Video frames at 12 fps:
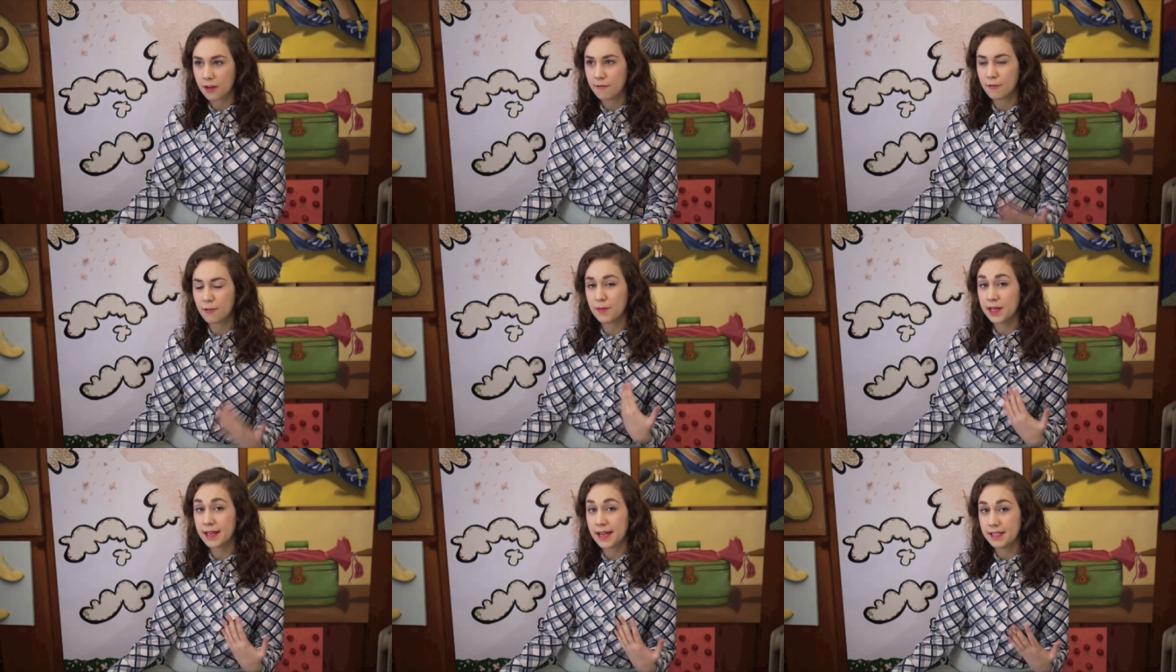For
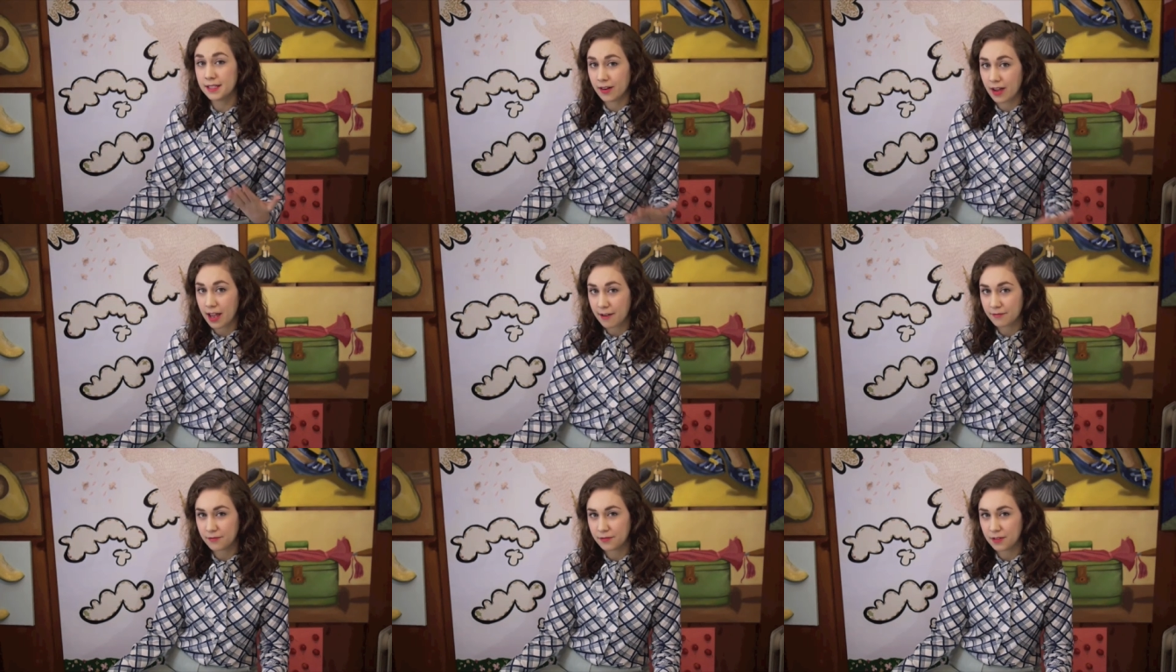me, I did not
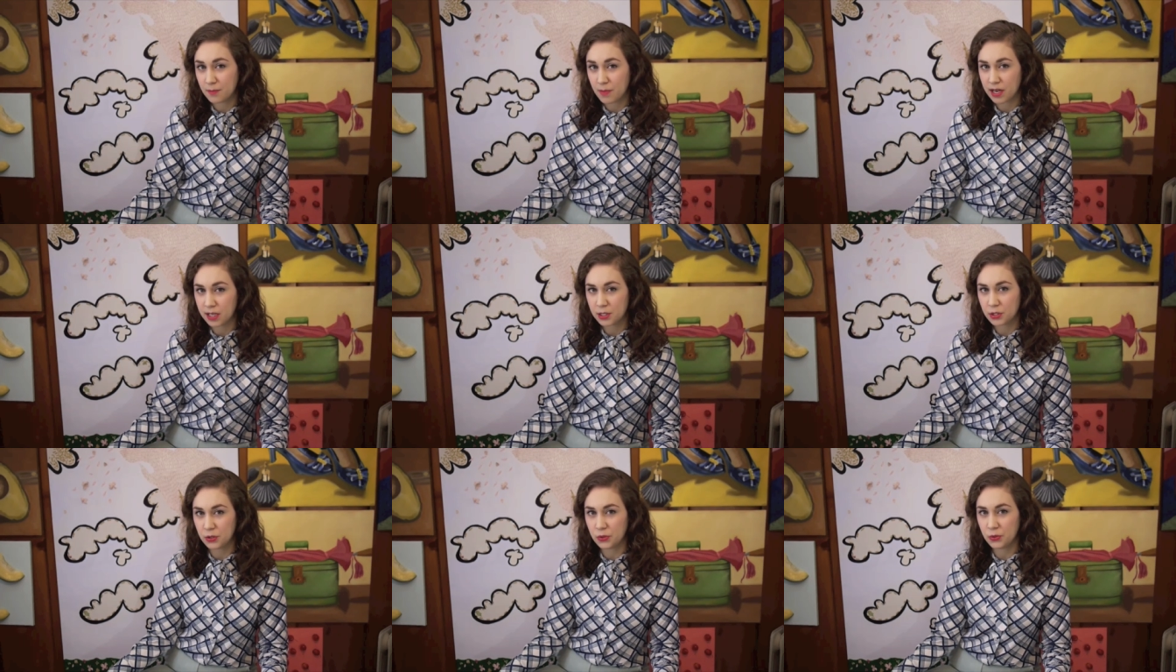have the money
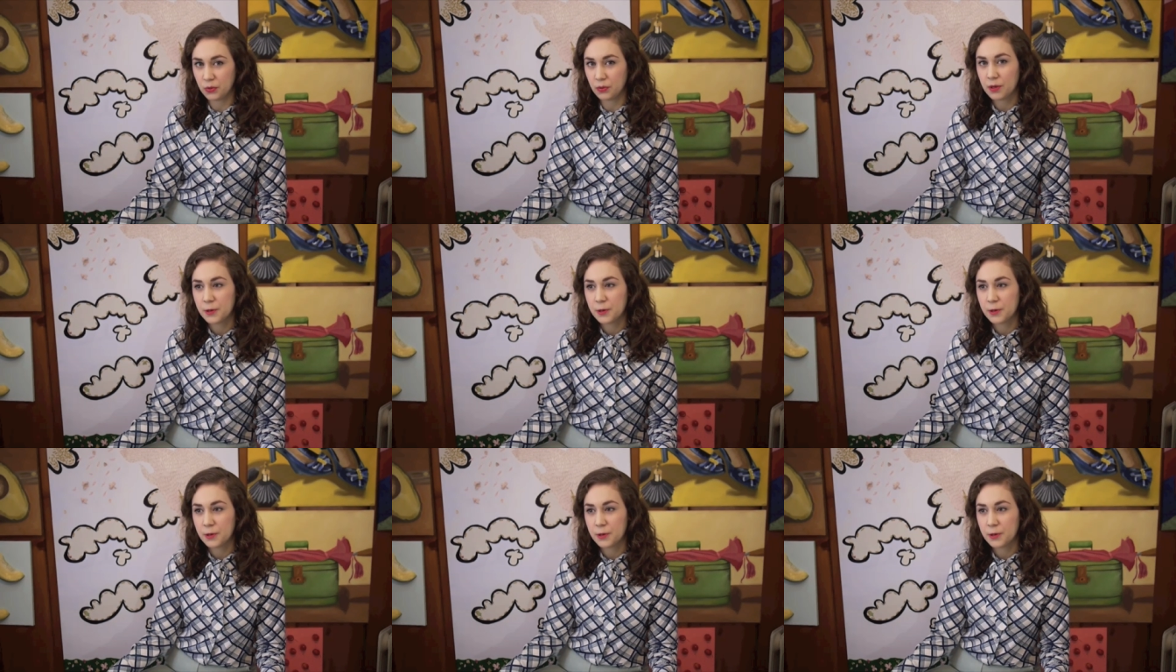to